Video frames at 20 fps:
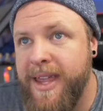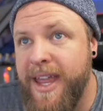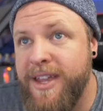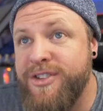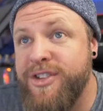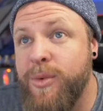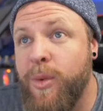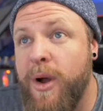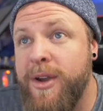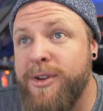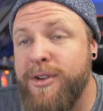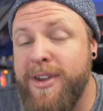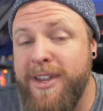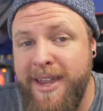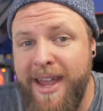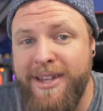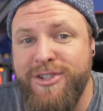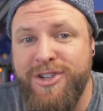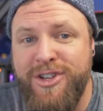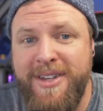case you're wondering,
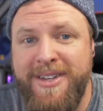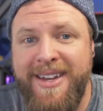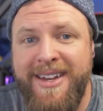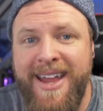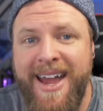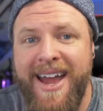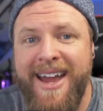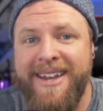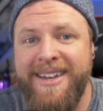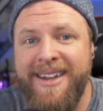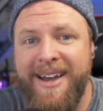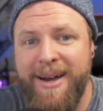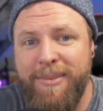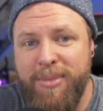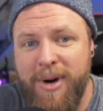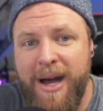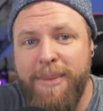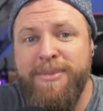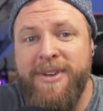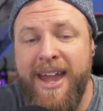yes, she did add
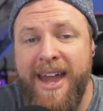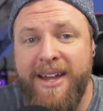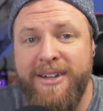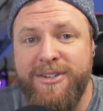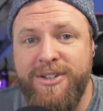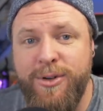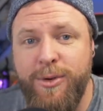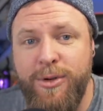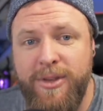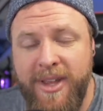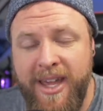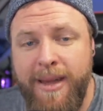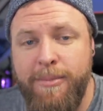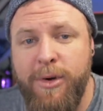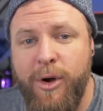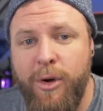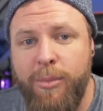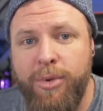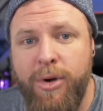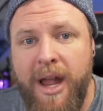pop tags to her
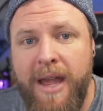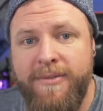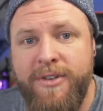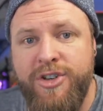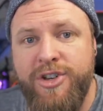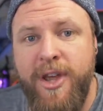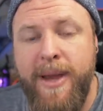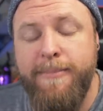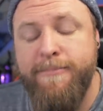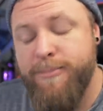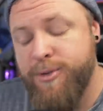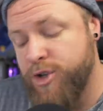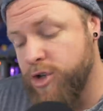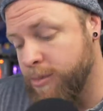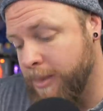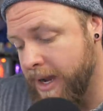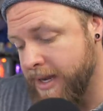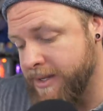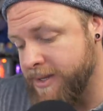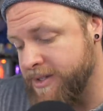Lambo and private jet.
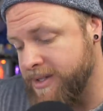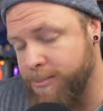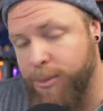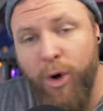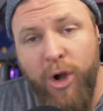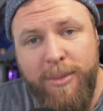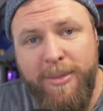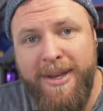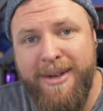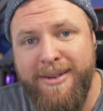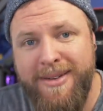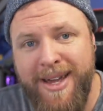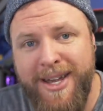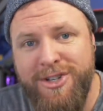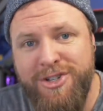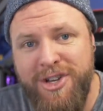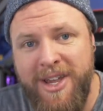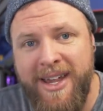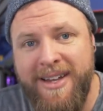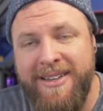To my disappointment, I
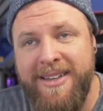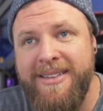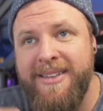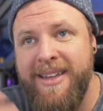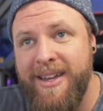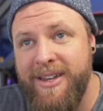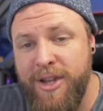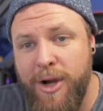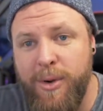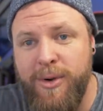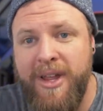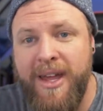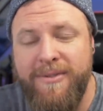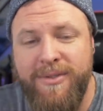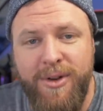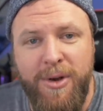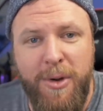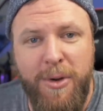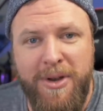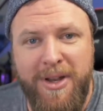checked and they don't have
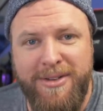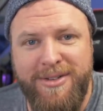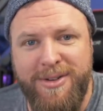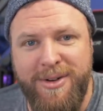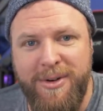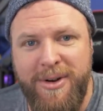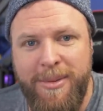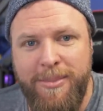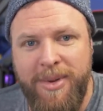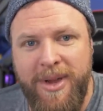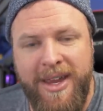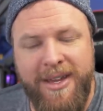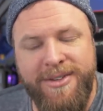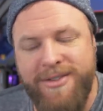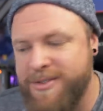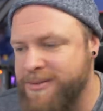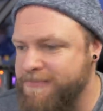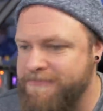their own Instagram page.